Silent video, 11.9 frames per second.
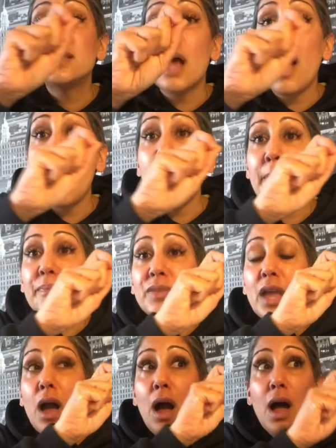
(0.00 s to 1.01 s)
um,
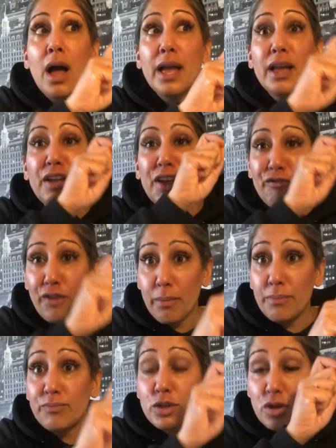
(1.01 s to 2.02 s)
uh,
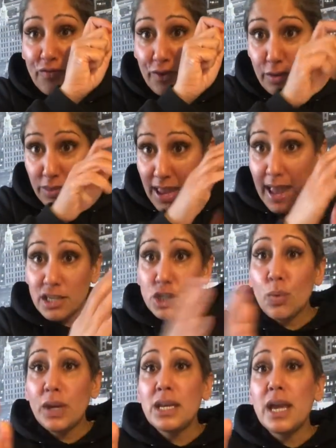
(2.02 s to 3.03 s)
from for the end of
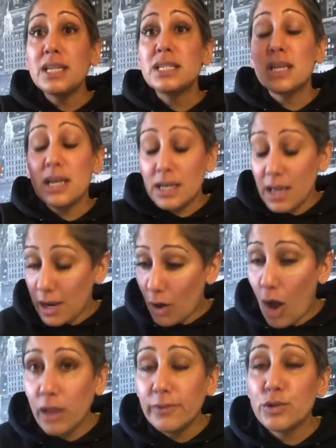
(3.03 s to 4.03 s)
2019 and
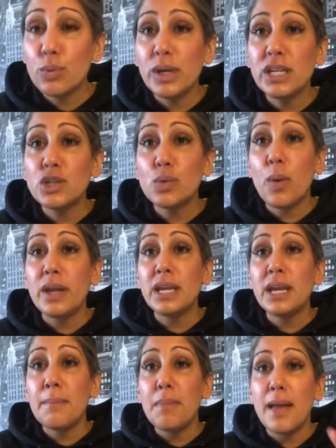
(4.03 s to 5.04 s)
all of
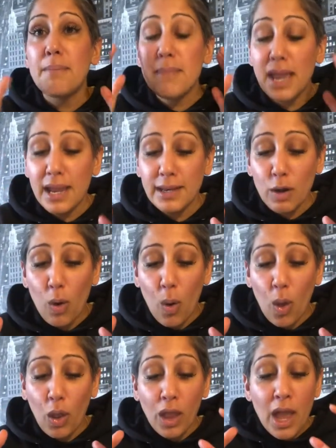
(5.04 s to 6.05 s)
2020, my main
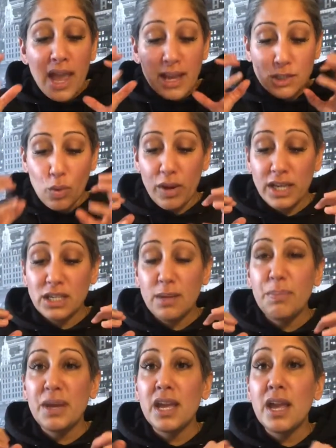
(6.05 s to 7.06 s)
goal is going to
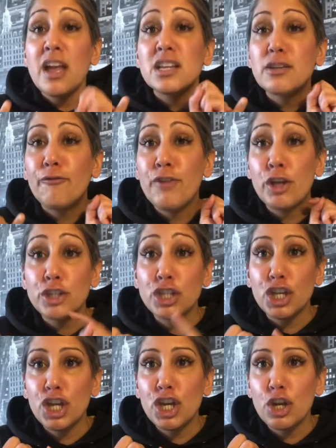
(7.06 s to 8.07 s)
be to feel
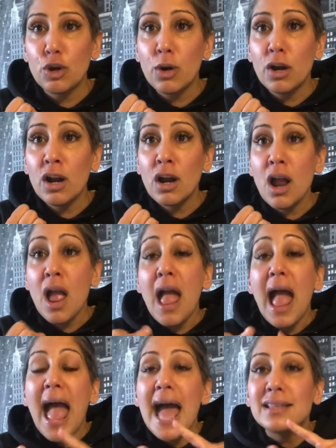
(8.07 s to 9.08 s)
secure
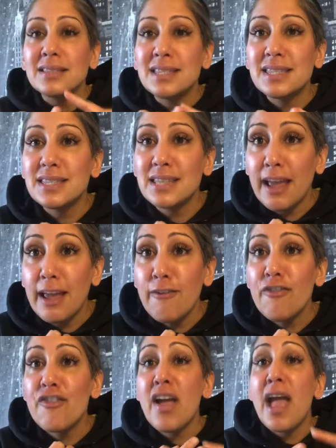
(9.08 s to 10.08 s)
and
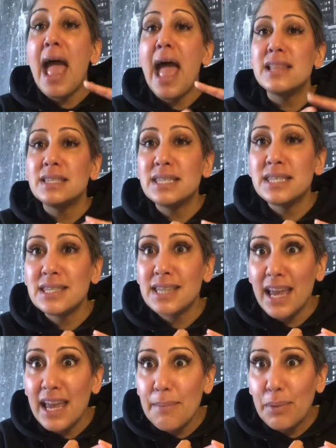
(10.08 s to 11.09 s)
safe and
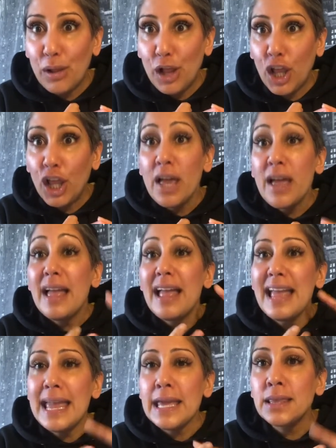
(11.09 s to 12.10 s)
stable
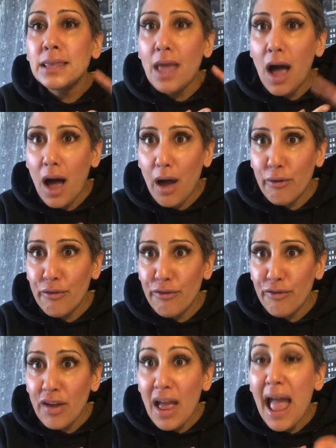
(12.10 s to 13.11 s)
in
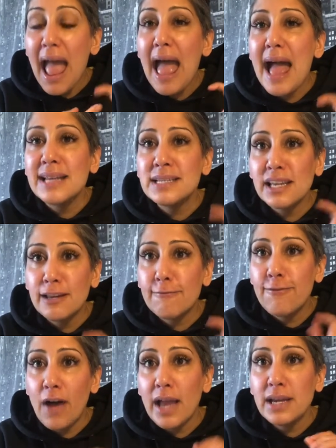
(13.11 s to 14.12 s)
love and in
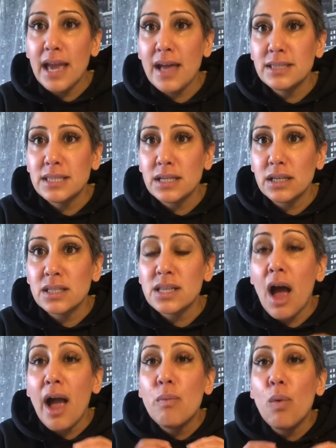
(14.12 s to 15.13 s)
finances.
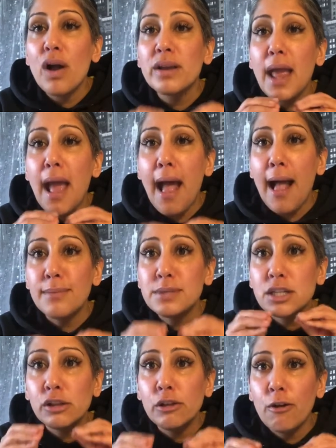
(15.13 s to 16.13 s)
I want
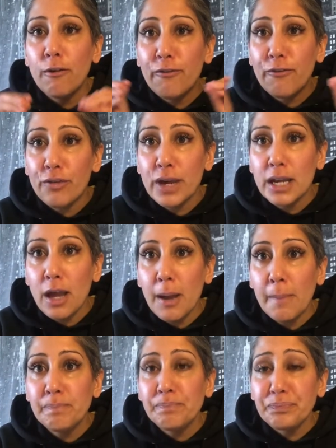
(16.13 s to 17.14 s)
absolute
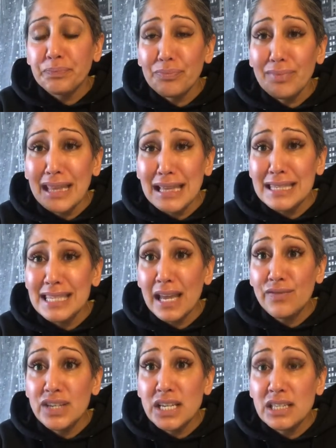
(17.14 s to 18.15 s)
freedom,
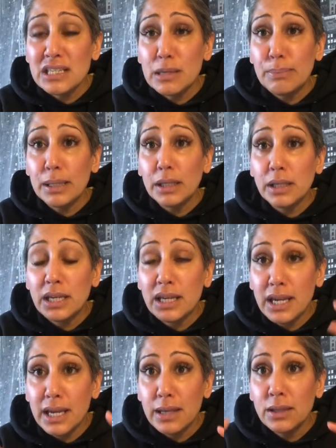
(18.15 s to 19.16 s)
safety, stability
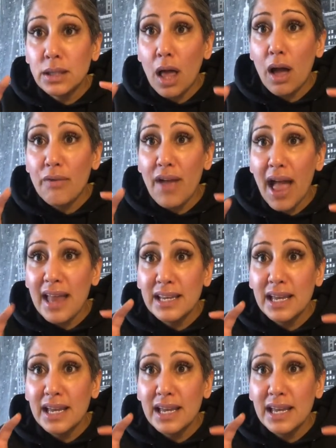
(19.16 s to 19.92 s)
in love and